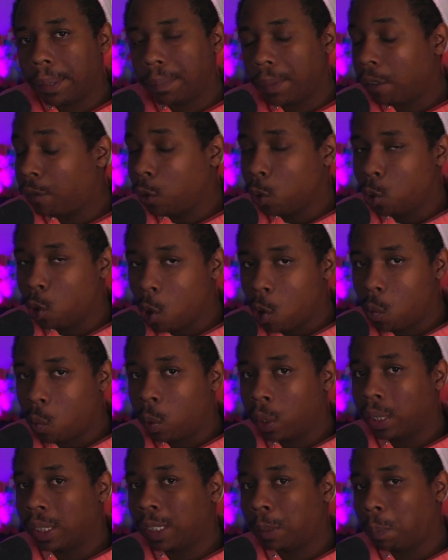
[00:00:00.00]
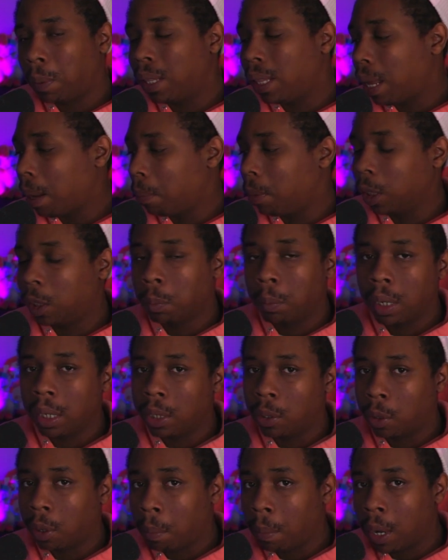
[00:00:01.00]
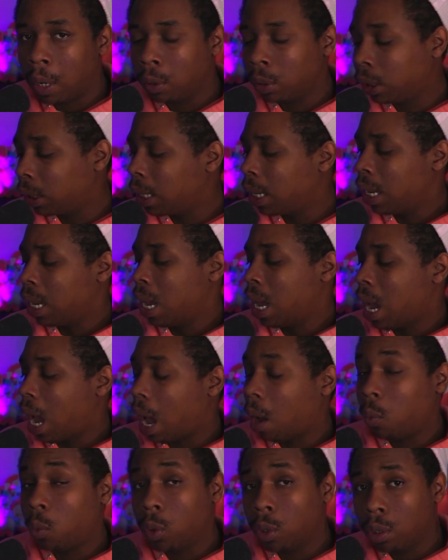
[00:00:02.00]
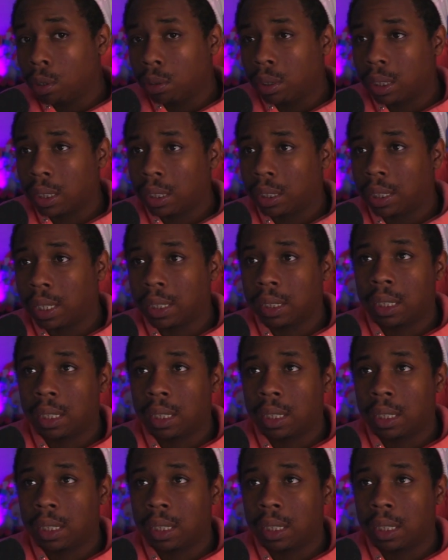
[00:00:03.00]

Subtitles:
if you don't want to spend that much money on a mouse, I will suggest